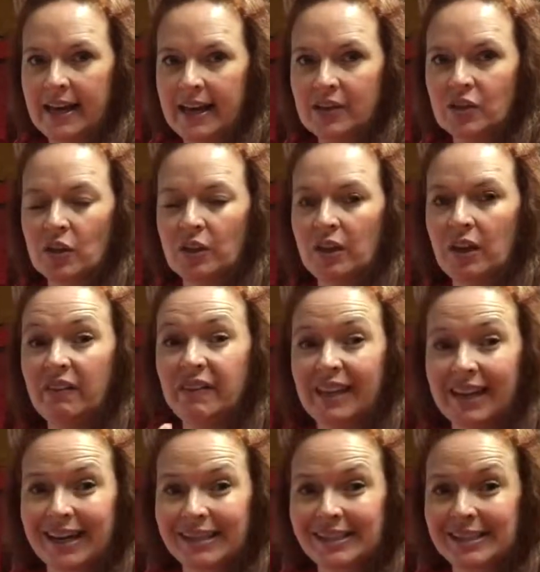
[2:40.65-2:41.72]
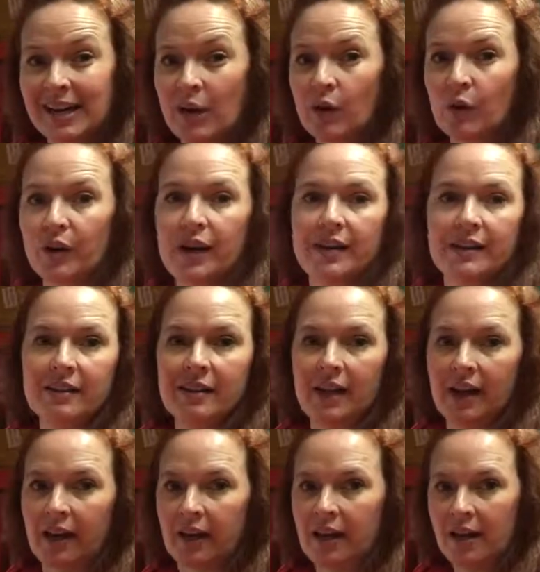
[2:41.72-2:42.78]
there so that if they get stuck on
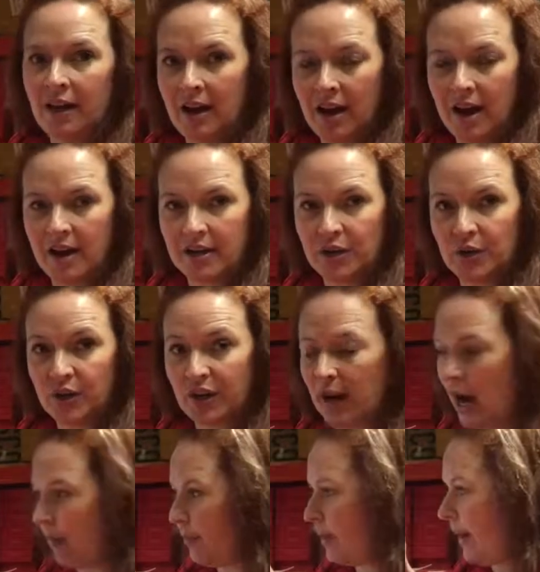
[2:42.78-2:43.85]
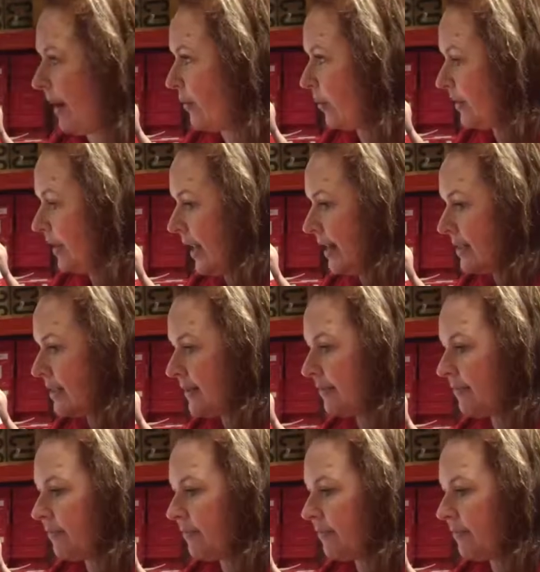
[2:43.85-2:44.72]
anything, you can help them out with that.